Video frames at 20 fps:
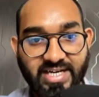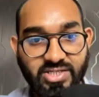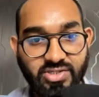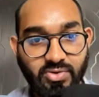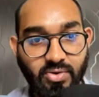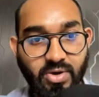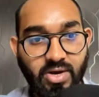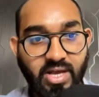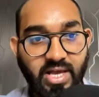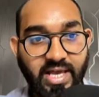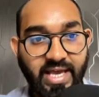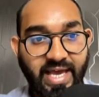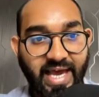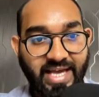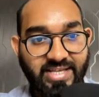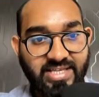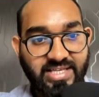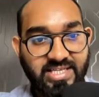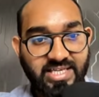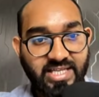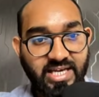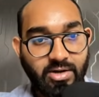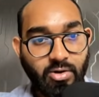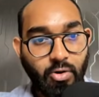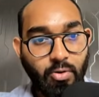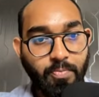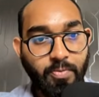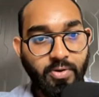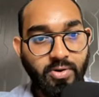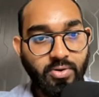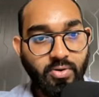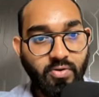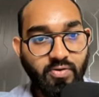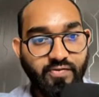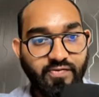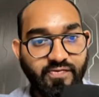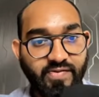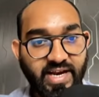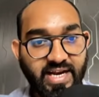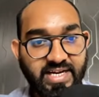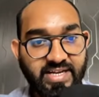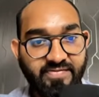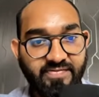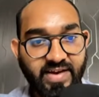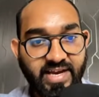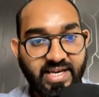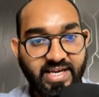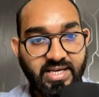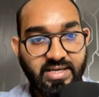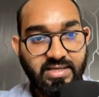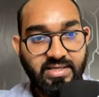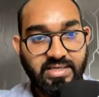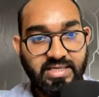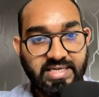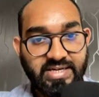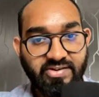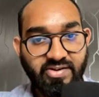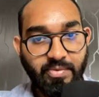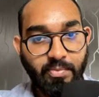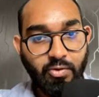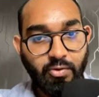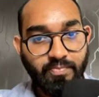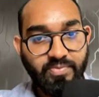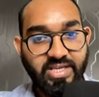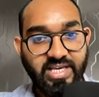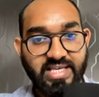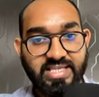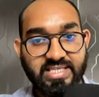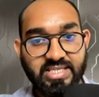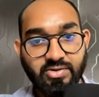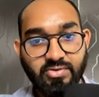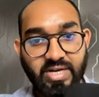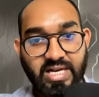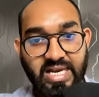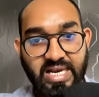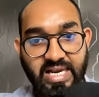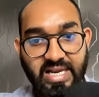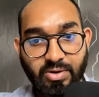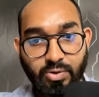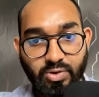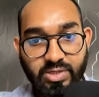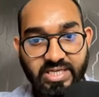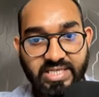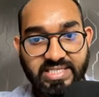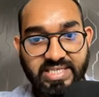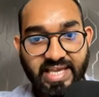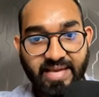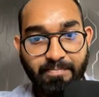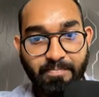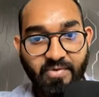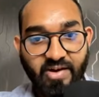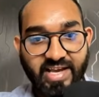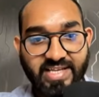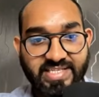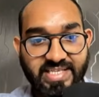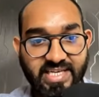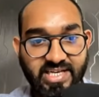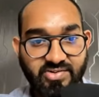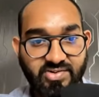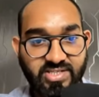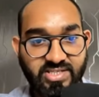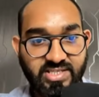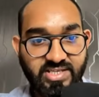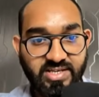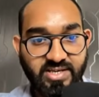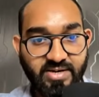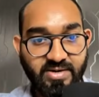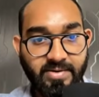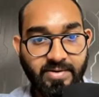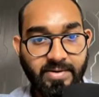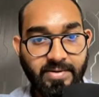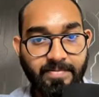So as you can see, the coupon code field, if I remove this, you will notice a price increase here.